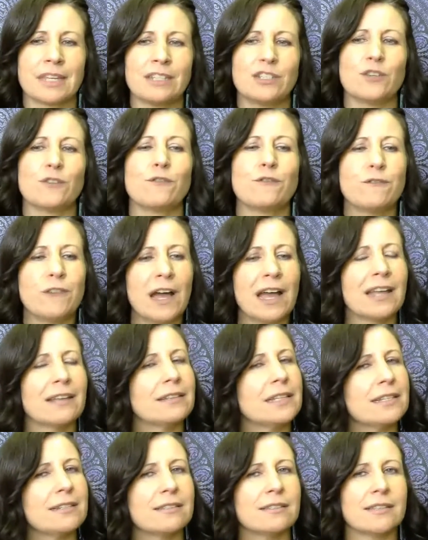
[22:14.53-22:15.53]
To
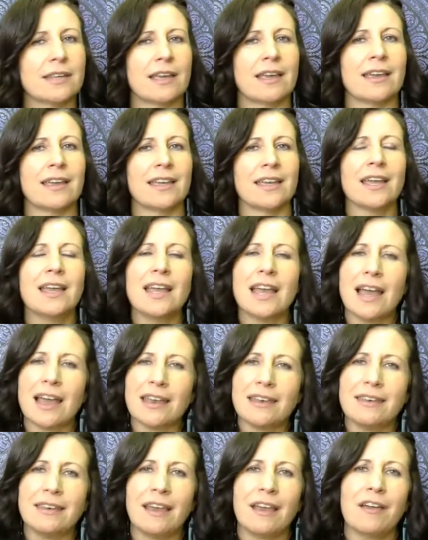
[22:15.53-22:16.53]
finally say
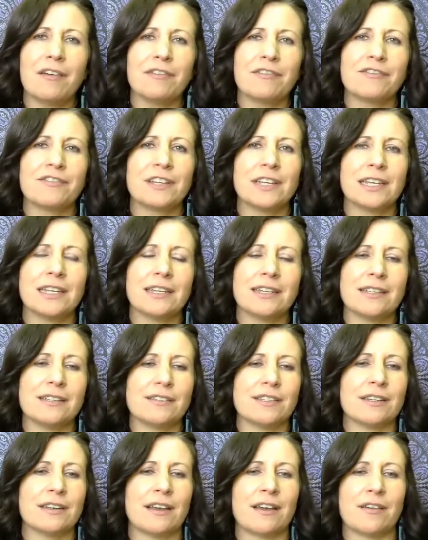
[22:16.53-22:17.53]
enough
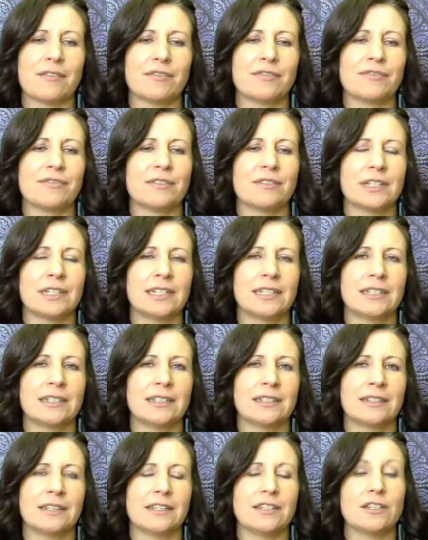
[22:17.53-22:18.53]
is enough,
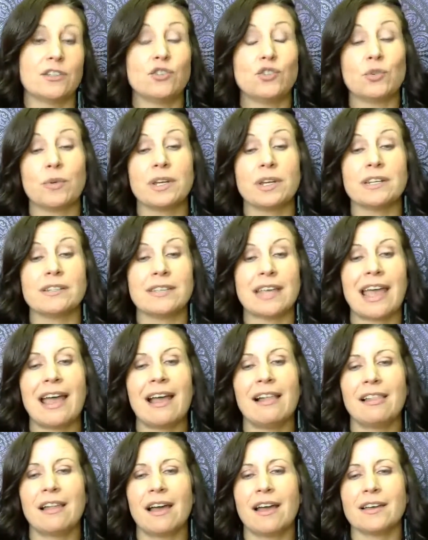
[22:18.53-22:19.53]
and to join as
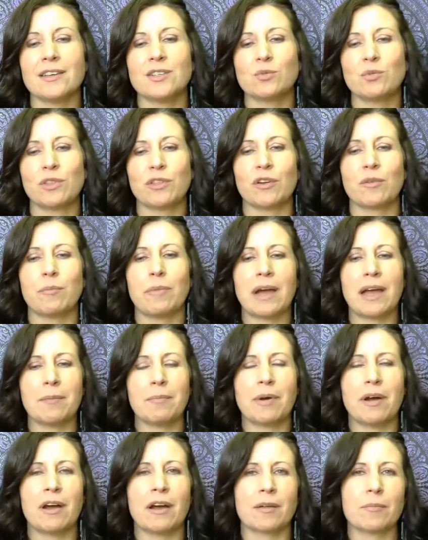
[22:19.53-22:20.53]
allies with our
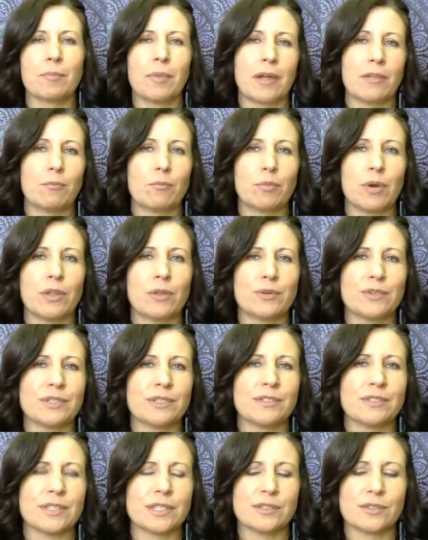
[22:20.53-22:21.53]
BIPOC brothers
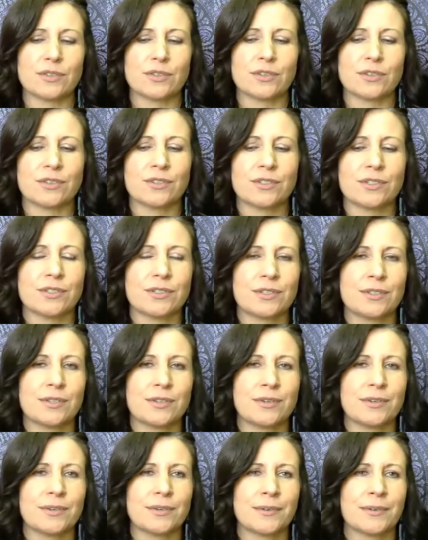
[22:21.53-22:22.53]
and sisters.
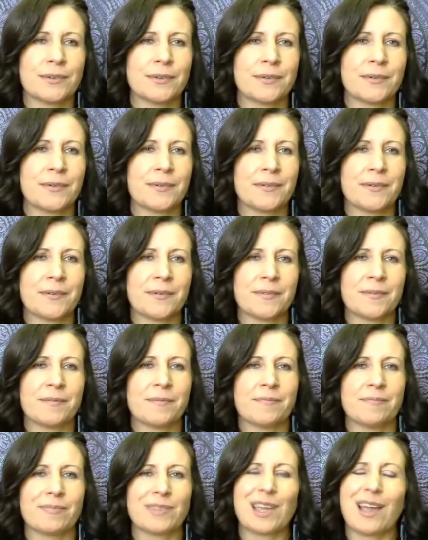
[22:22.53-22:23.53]

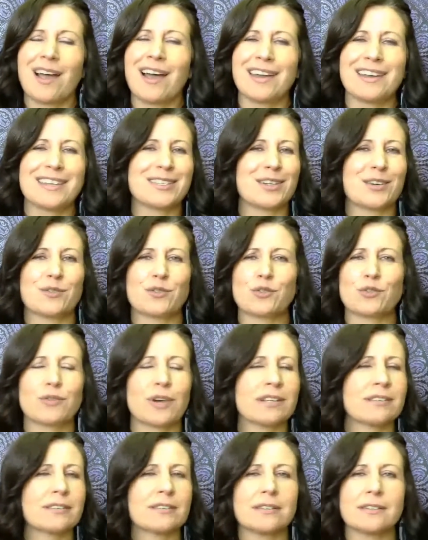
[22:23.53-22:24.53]
God is our
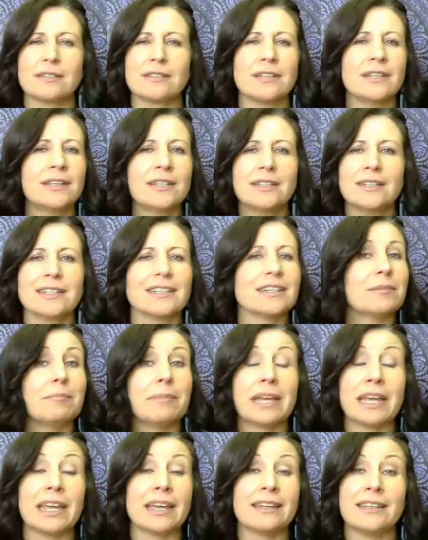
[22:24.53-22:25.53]
trusted
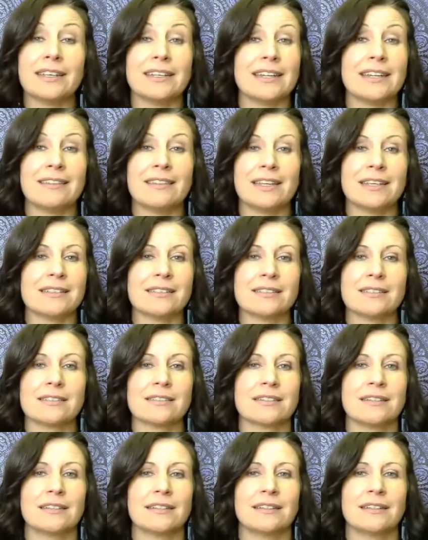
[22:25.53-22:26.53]
companion in this,